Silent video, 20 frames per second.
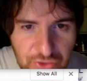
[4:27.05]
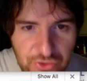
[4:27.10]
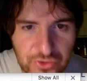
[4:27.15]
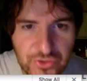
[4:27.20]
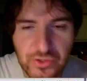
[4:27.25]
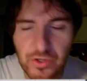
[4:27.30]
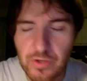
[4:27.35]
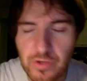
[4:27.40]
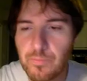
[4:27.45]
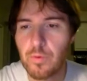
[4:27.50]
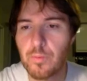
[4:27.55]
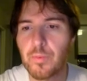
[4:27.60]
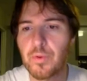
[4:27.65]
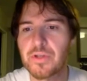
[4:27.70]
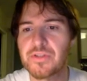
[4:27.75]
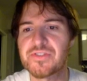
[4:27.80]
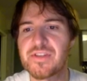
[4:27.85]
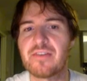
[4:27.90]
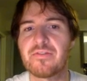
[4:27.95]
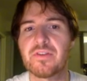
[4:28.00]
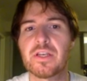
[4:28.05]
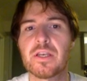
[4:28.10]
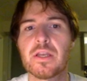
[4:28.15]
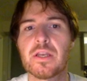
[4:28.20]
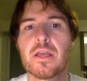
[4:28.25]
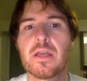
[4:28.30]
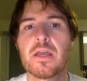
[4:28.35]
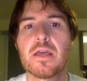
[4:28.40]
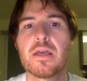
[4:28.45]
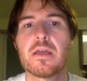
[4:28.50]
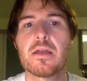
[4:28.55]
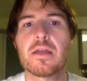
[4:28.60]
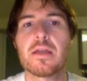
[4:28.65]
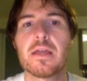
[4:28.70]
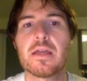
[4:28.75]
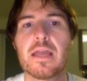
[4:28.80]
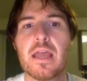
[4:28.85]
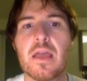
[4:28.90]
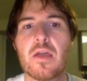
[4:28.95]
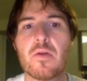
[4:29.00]
or so, 4.7,
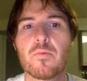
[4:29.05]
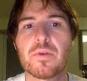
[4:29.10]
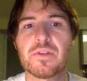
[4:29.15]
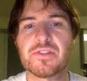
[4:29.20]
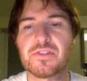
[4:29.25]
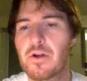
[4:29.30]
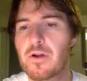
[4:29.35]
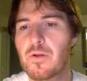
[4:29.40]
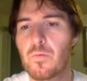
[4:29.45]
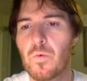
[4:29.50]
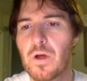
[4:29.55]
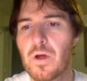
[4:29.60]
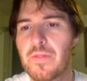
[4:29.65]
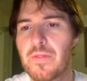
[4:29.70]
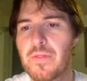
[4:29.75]
and we start at 1.